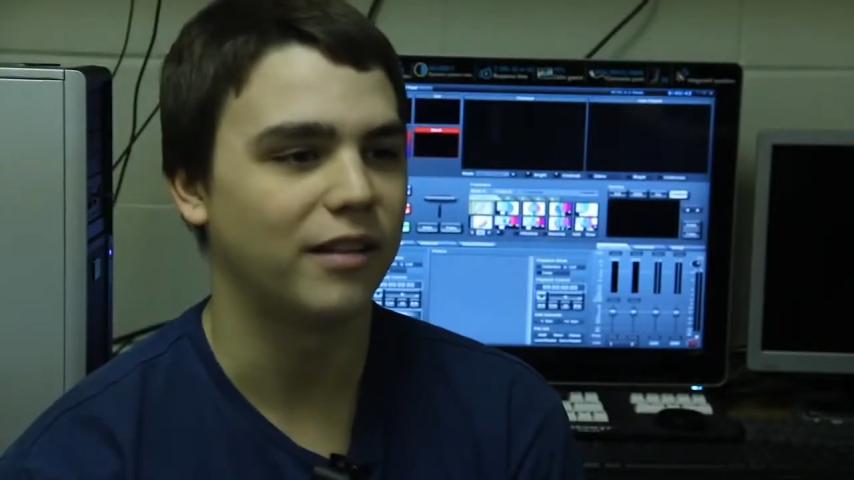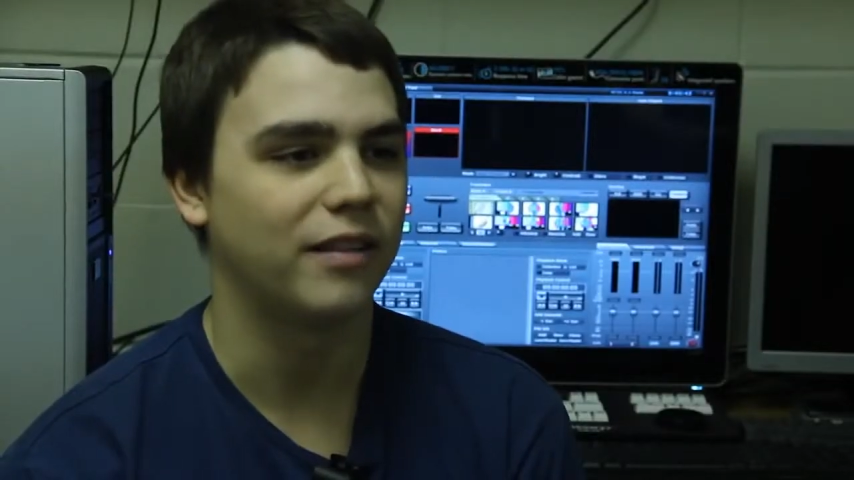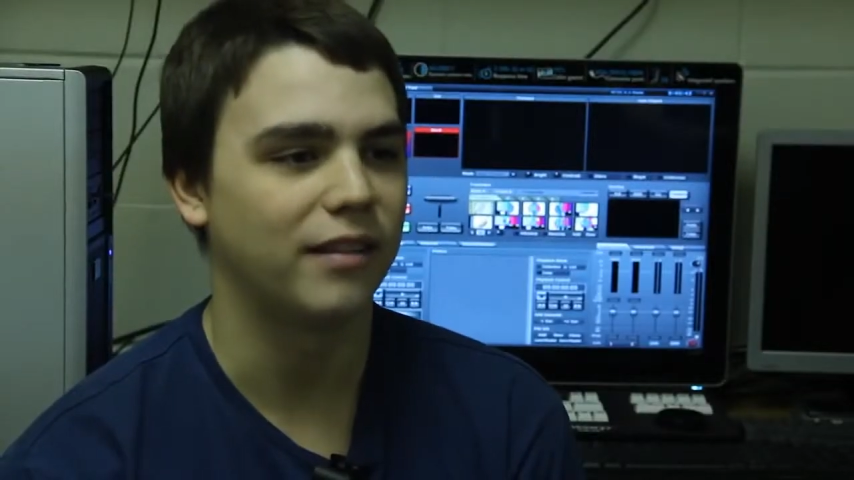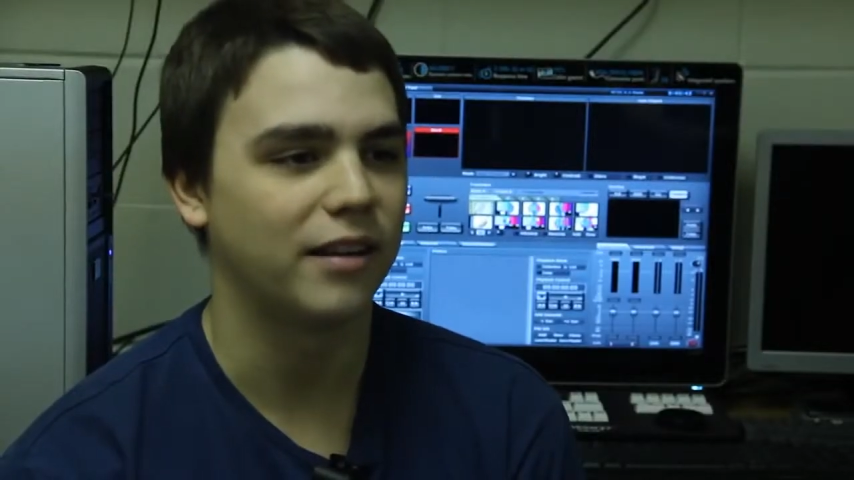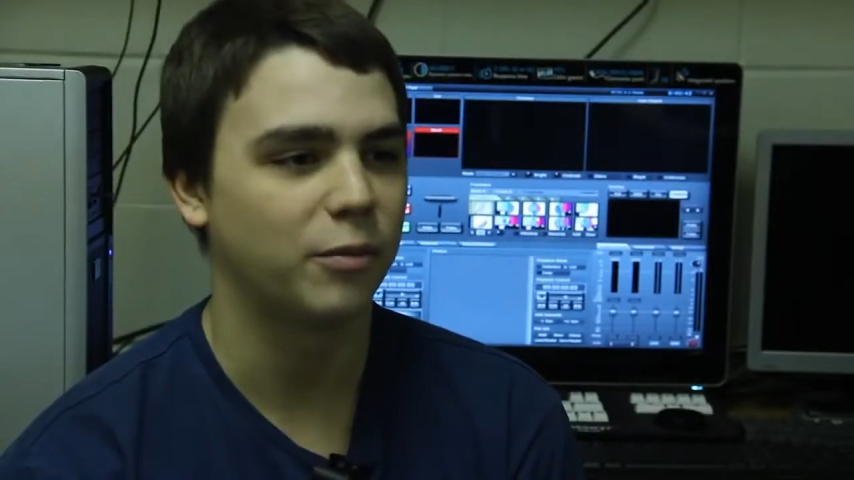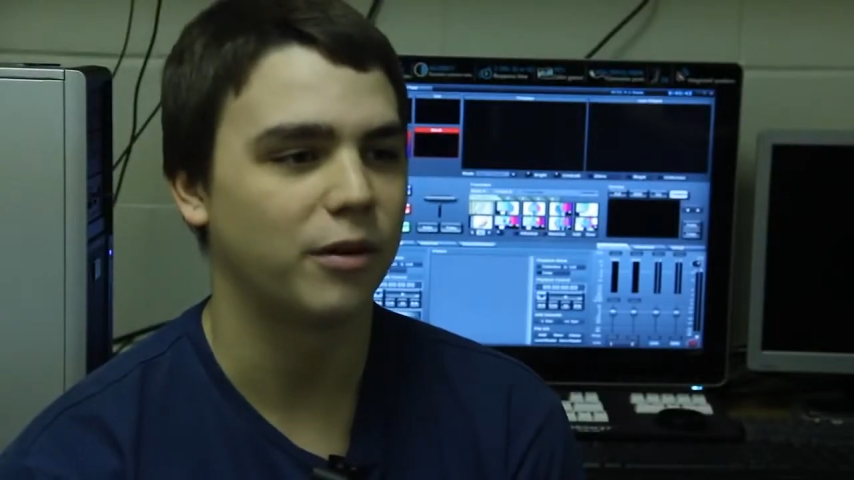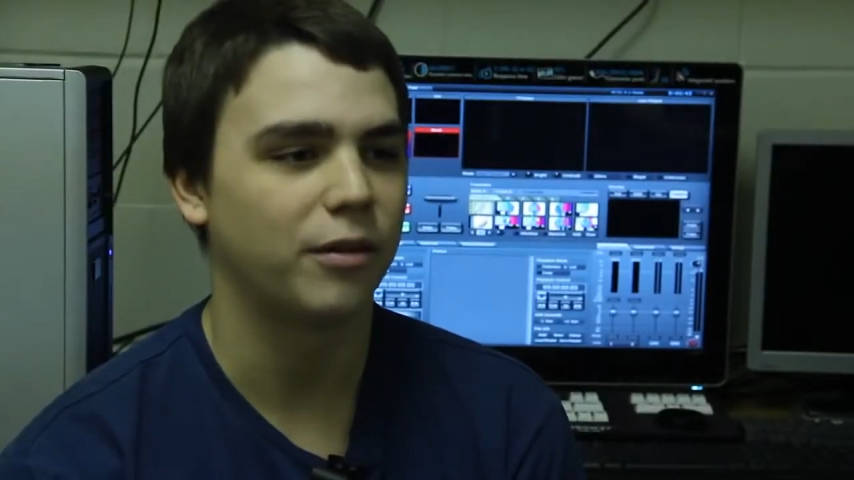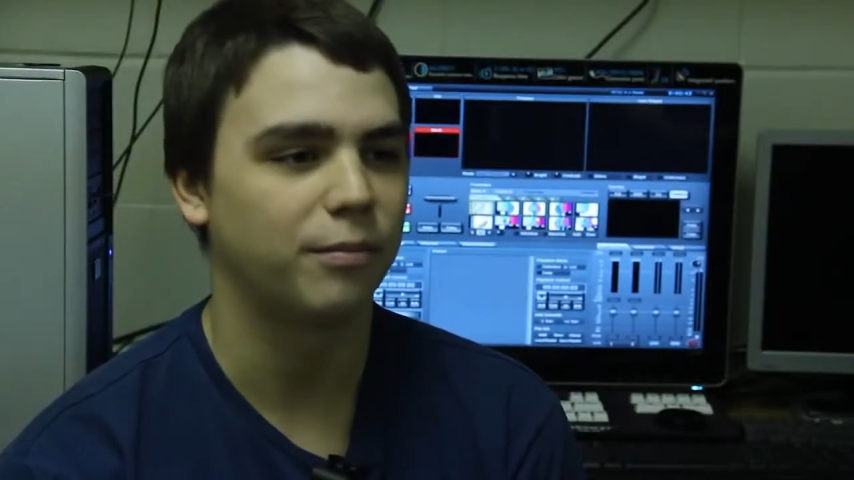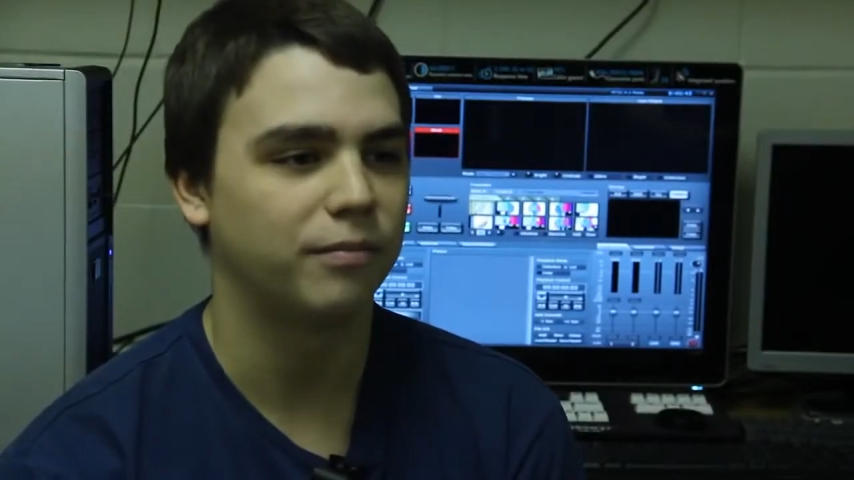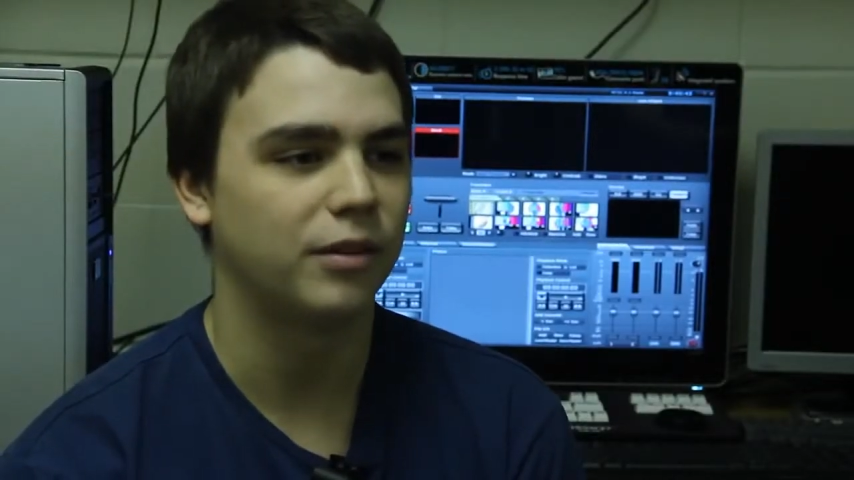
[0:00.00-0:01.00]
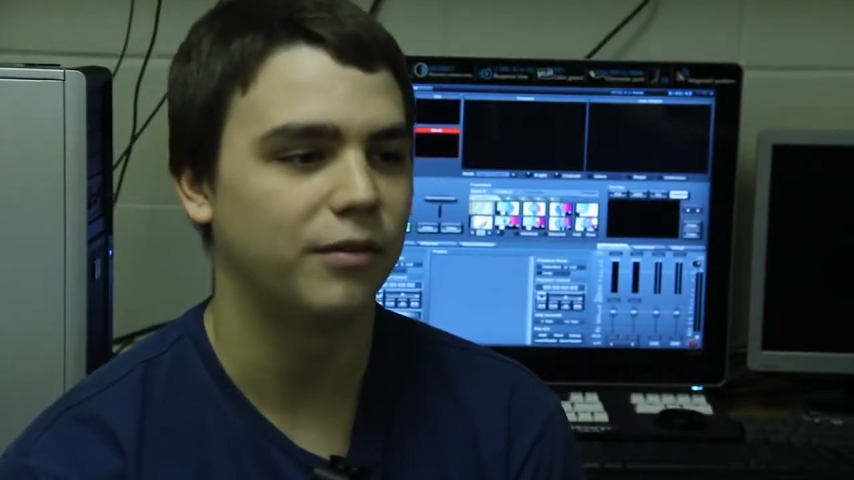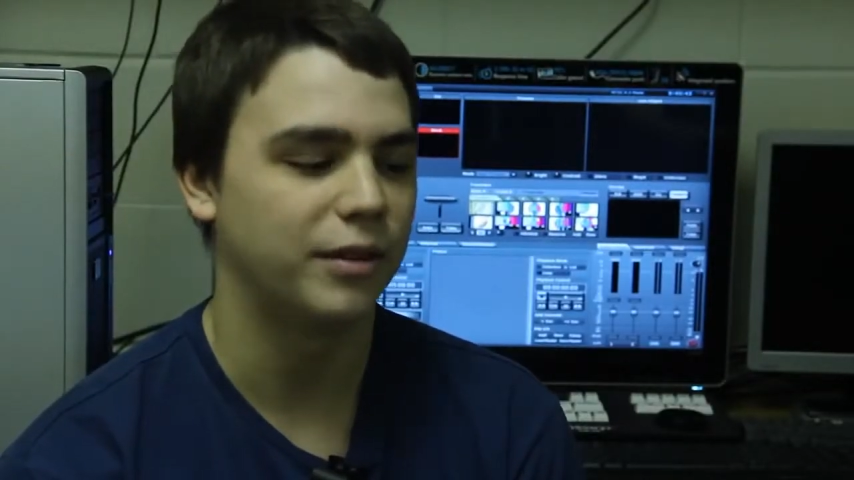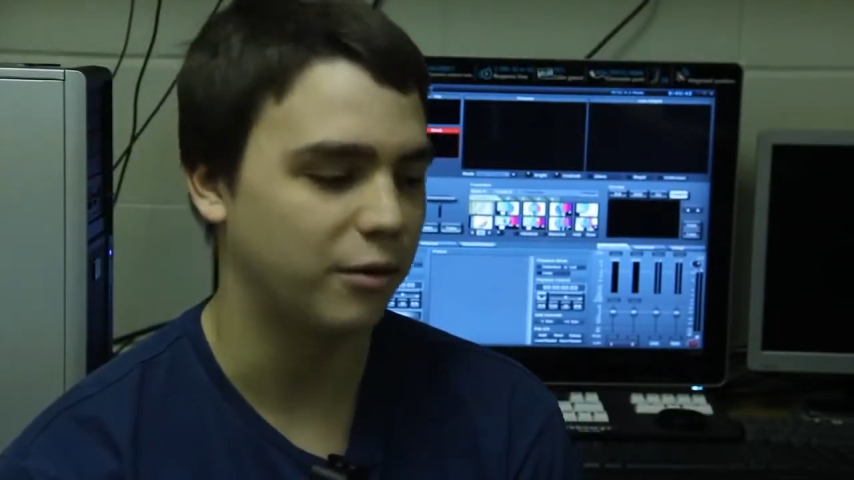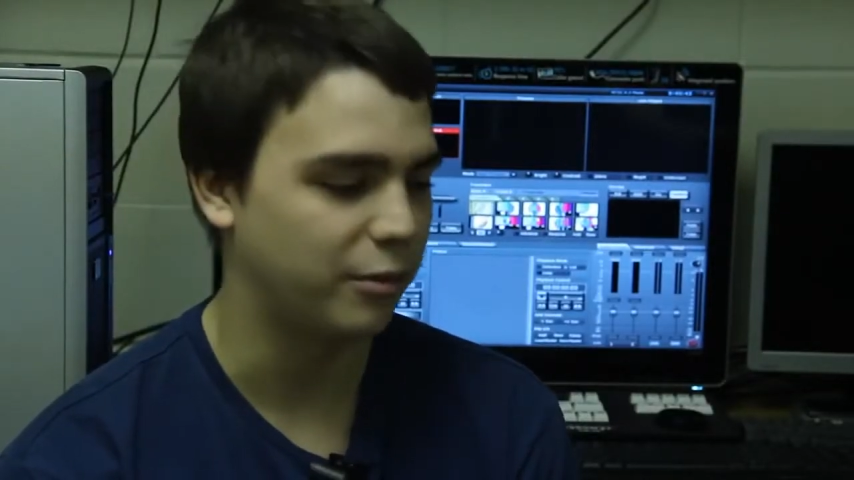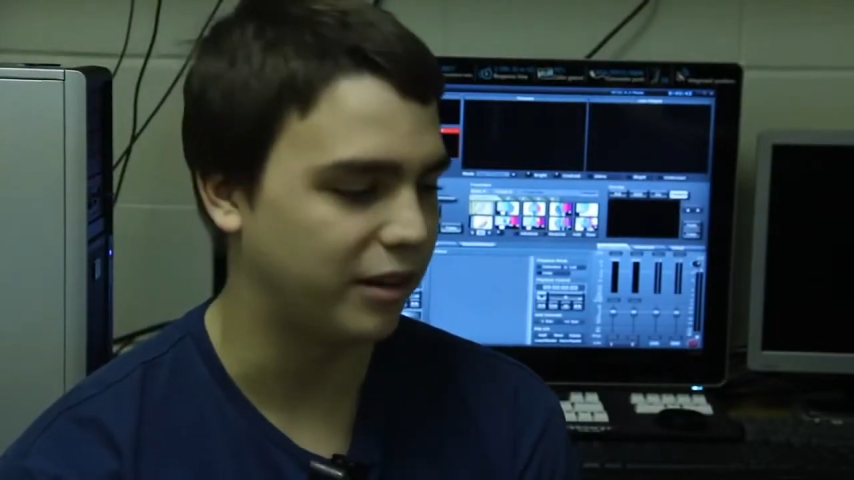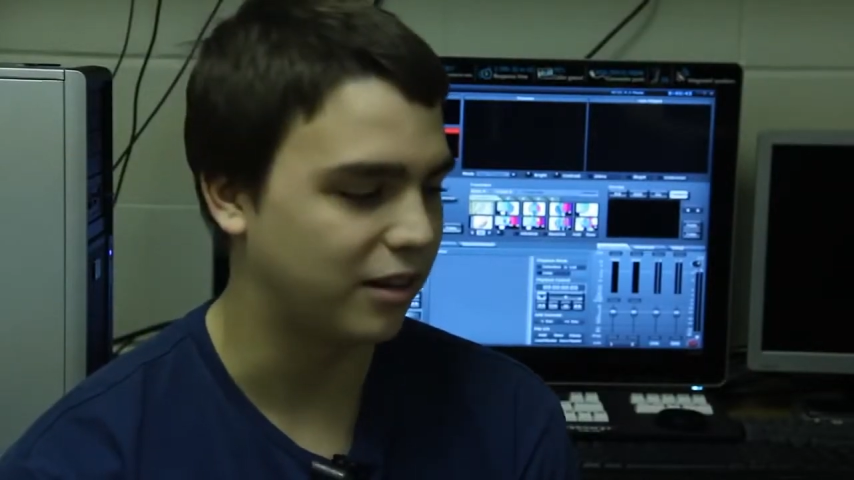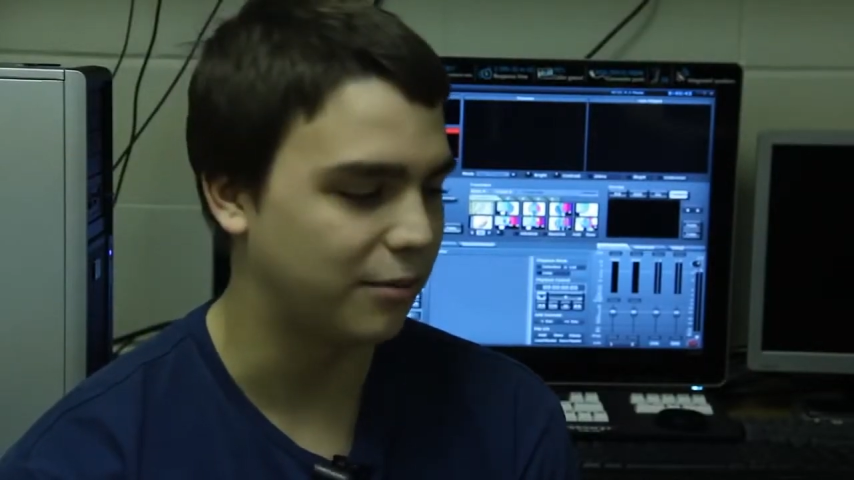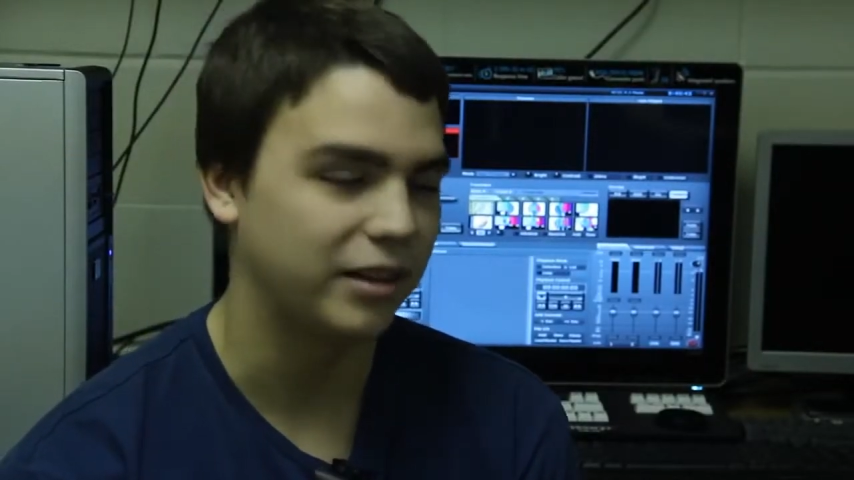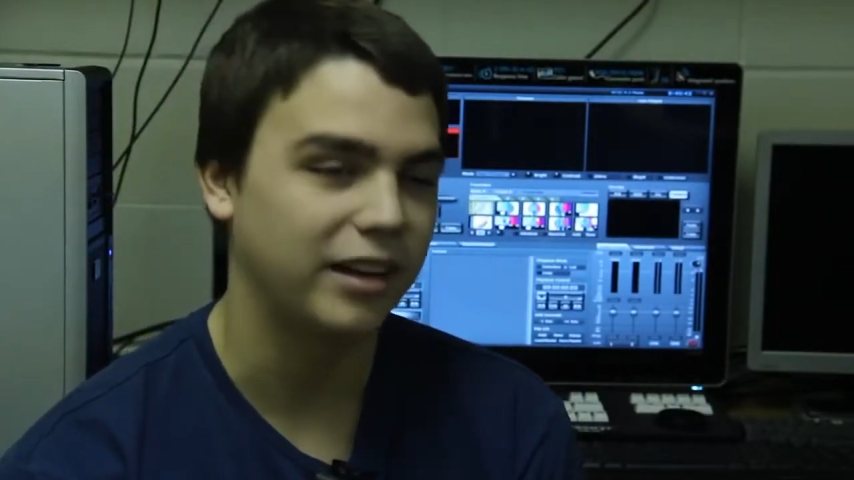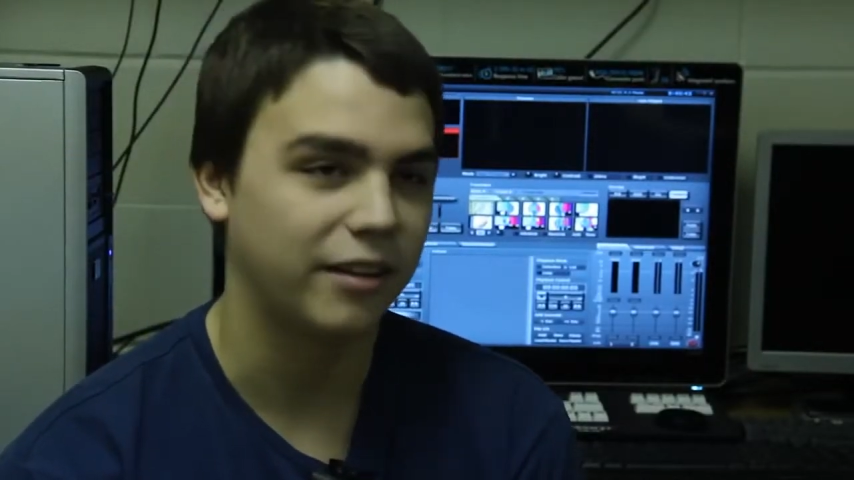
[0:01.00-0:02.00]
And then that's where the, the video really
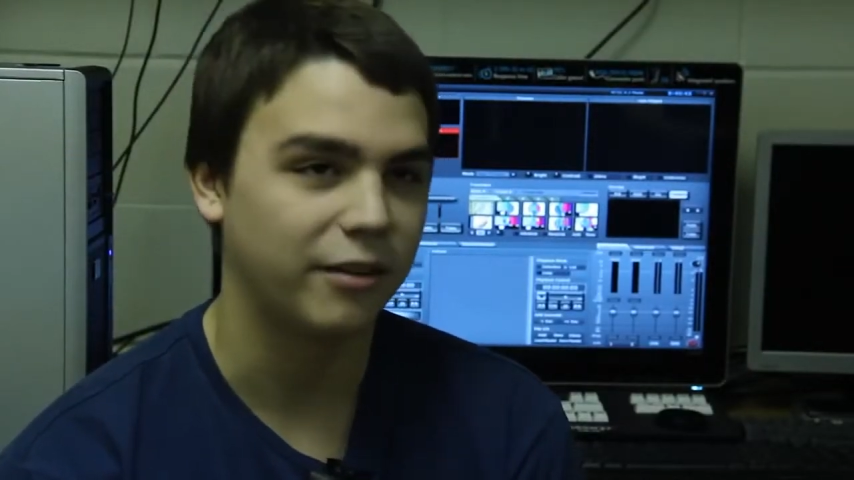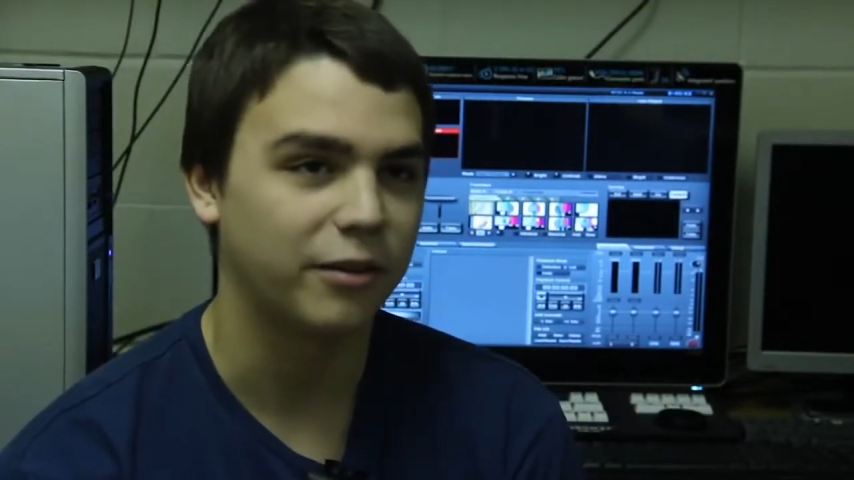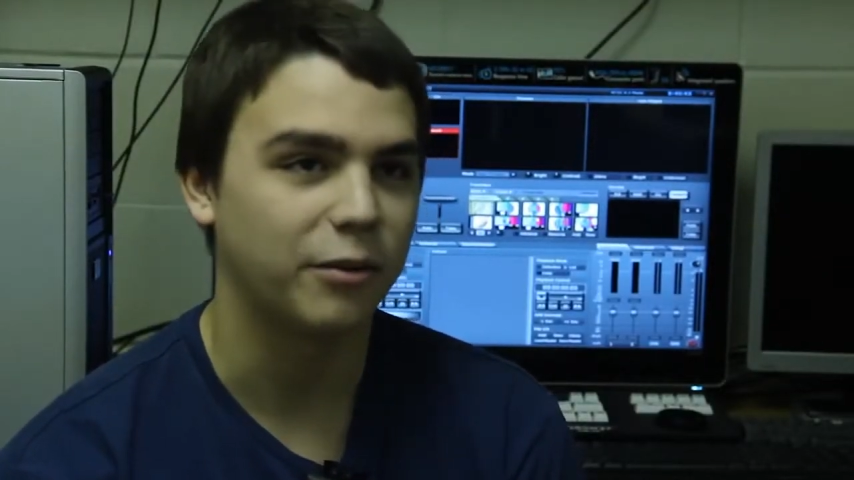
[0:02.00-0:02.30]
comes together.